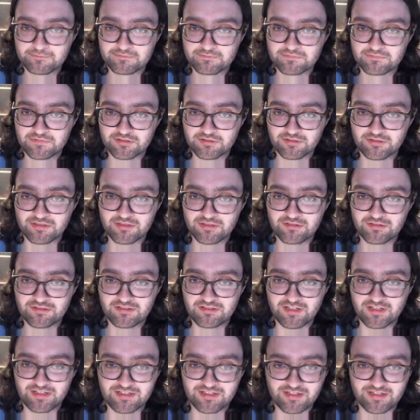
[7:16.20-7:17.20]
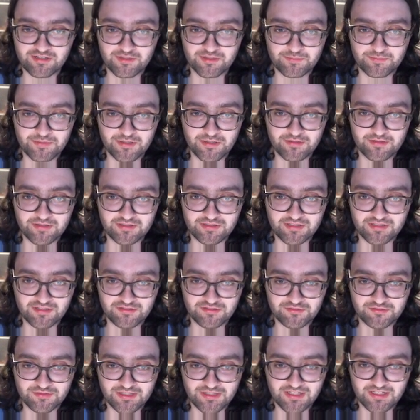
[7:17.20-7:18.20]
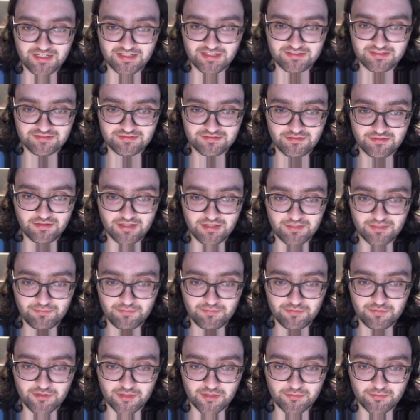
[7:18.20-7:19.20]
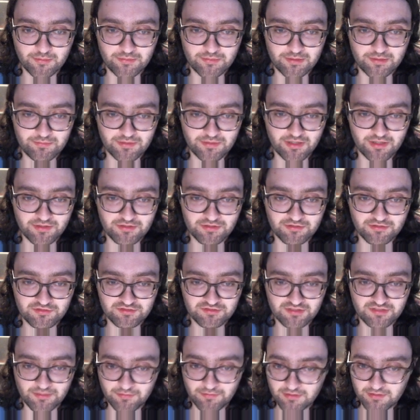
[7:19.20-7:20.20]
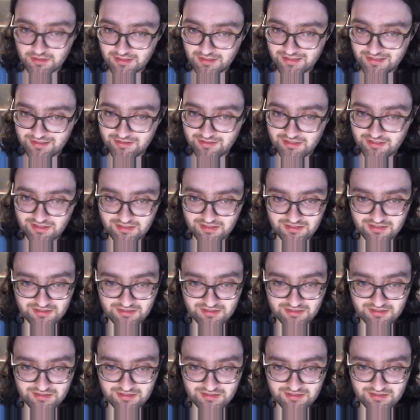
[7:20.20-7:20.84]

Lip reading: So it looks like our opponent has realized they probably blundered something here.